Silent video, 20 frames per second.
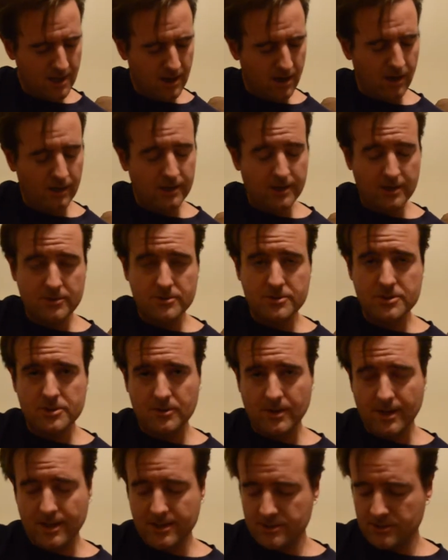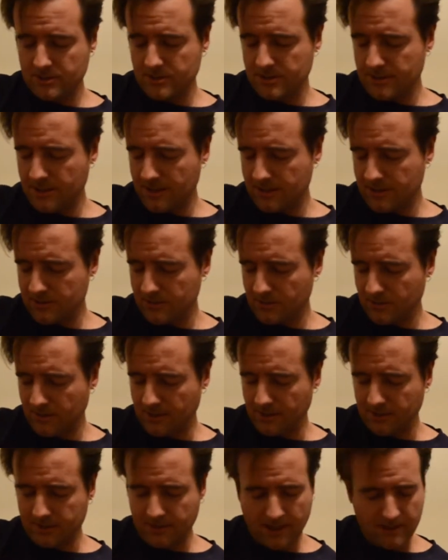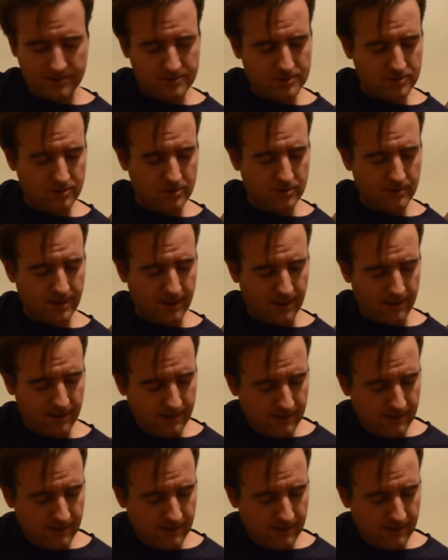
all the other strings and just kind of do a little downstrokey.